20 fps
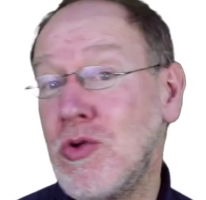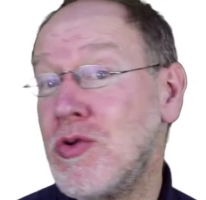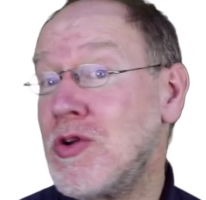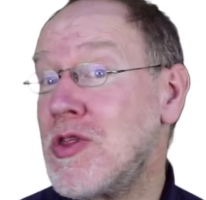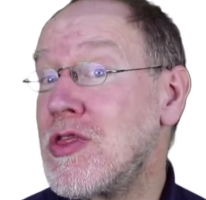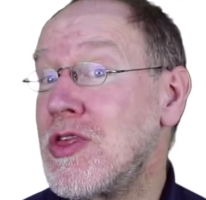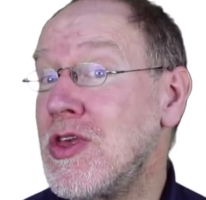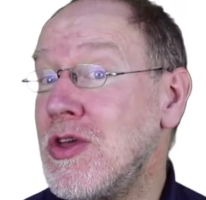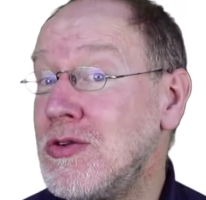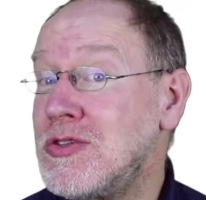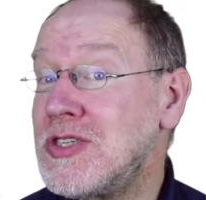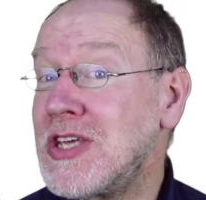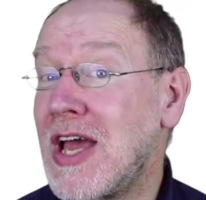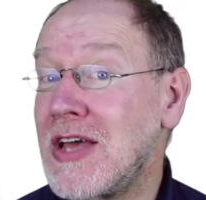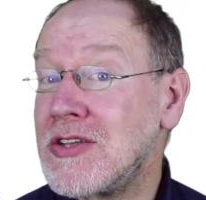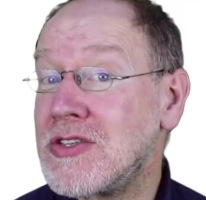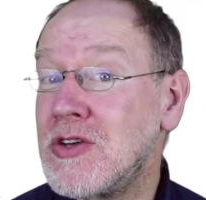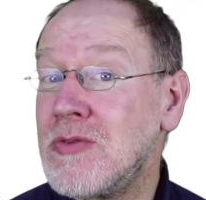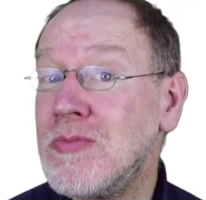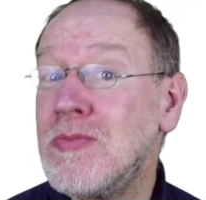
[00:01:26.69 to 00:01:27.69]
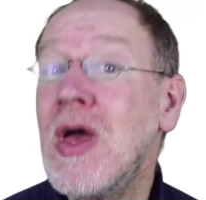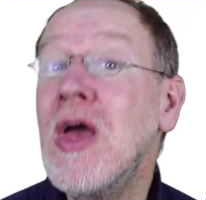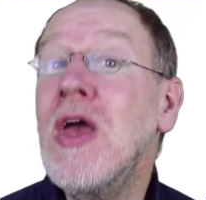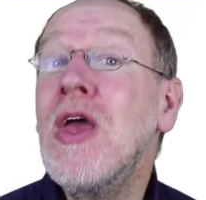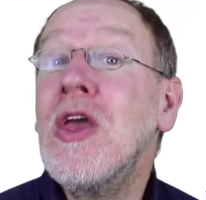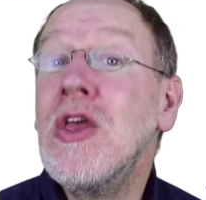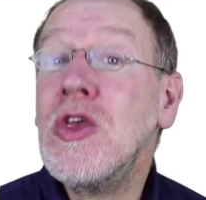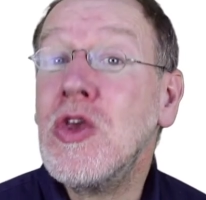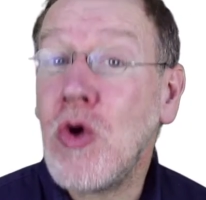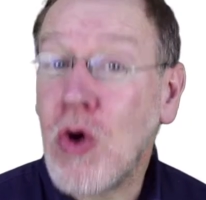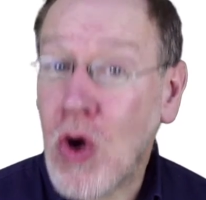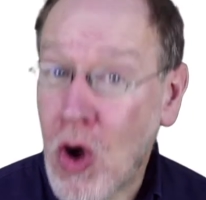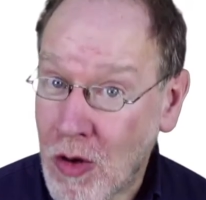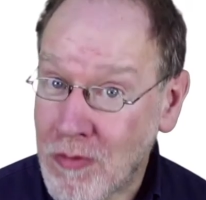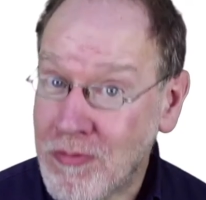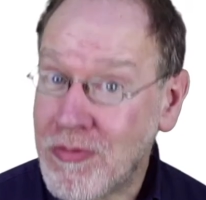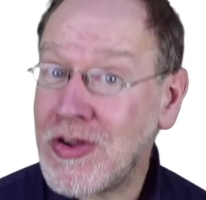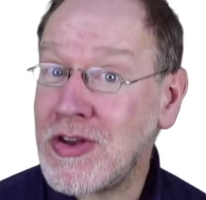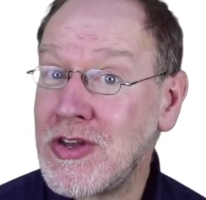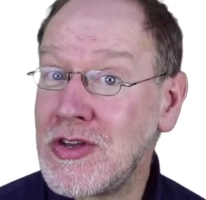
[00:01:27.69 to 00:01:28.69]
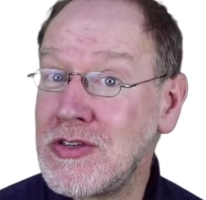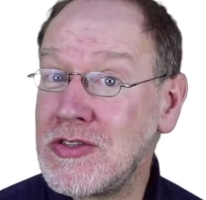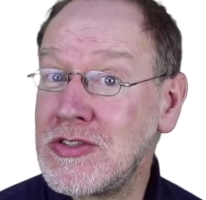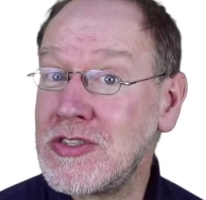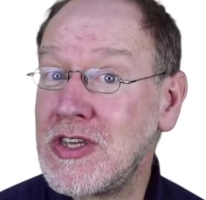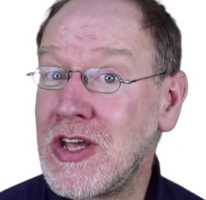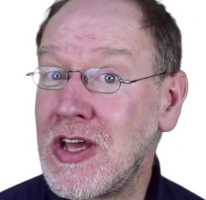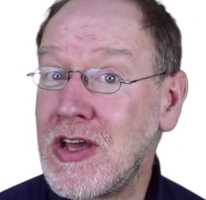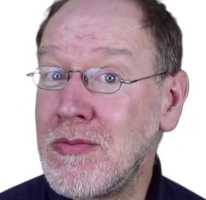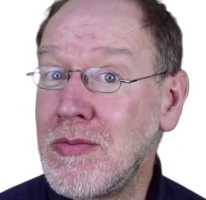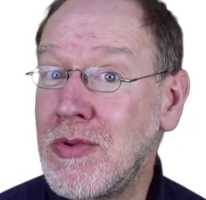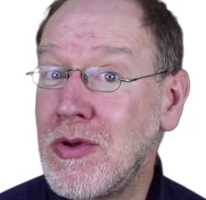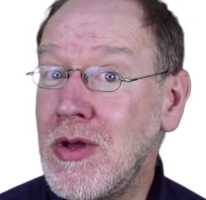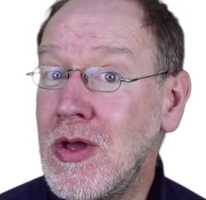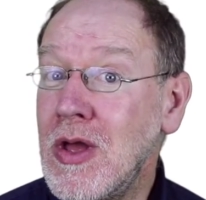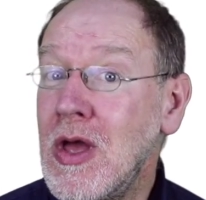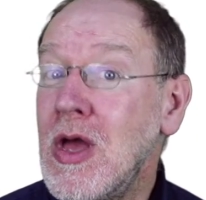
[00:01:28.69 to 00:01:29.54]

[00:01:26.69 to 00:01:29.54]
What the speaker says: your enthusiasm, your confidence dip.